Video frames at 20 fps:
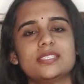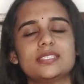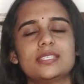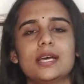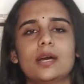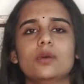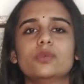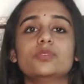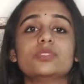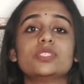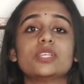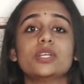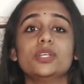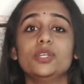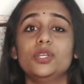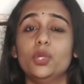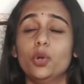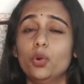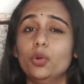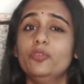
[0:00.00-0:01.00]
sounds.
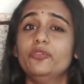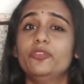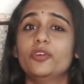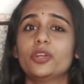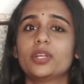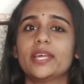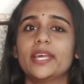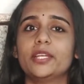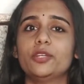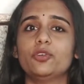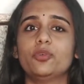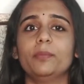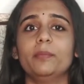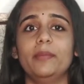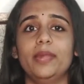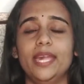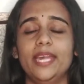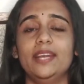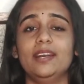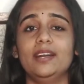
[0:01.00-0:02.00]
Don't forget to
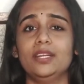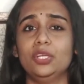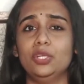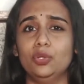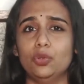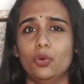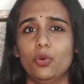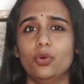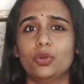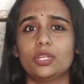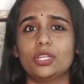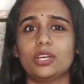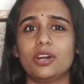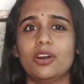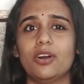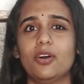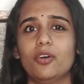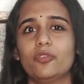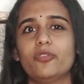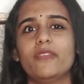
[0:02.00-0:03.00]
make a note
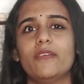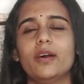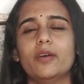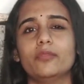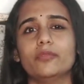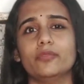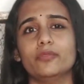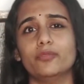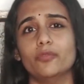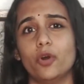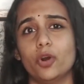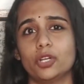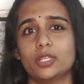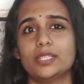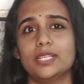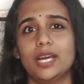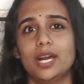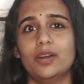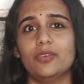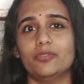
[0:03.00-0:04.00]
of
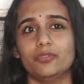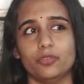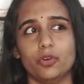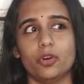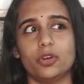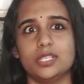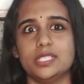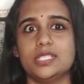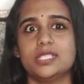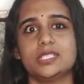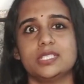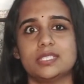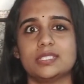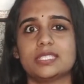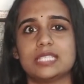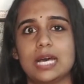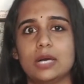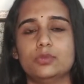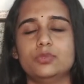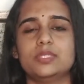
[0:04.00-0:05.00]
what are voiced
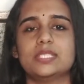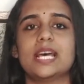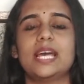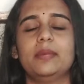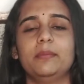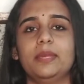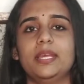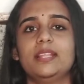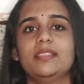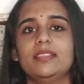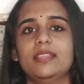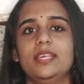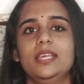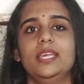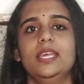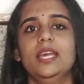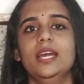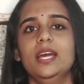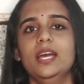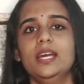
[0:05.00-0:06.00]
sounds. I mean
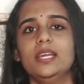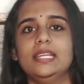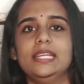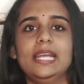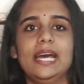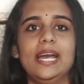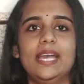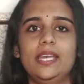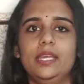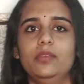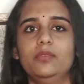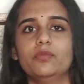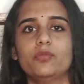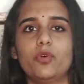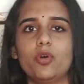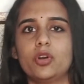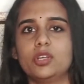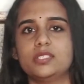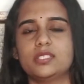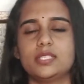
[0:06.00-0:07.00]
the 9
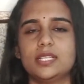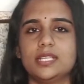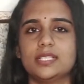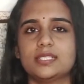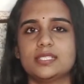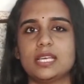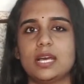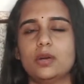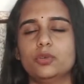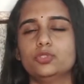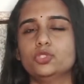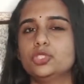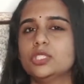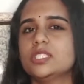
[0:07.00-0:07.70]
voiceless sounds.